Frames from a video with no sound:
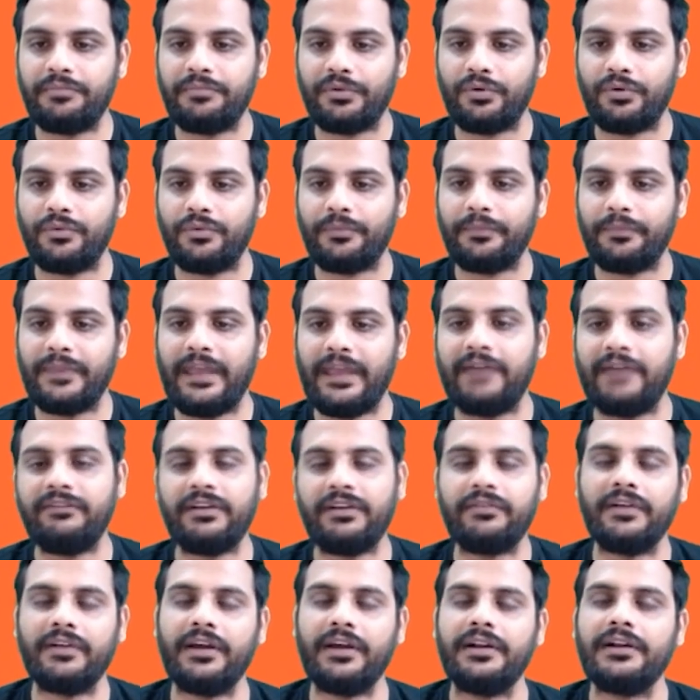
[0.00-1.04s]
Pro.
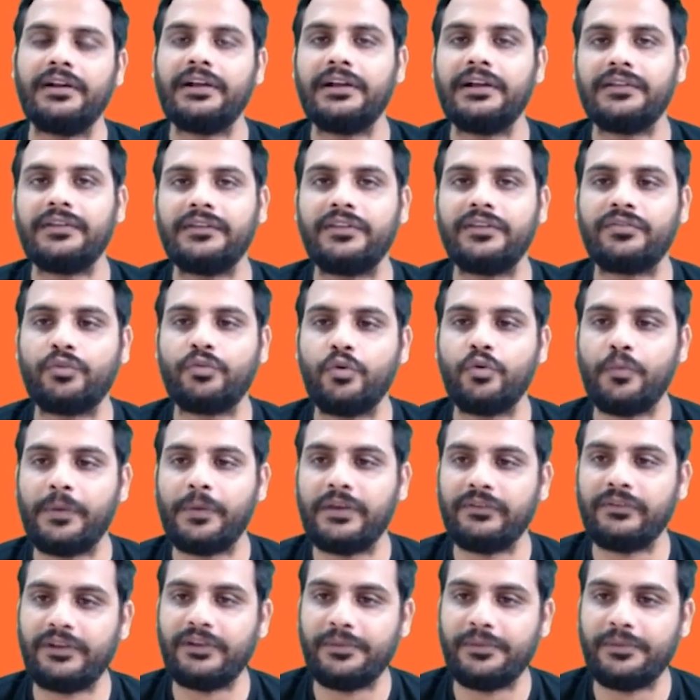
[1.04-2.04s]
Everywhere this coupon will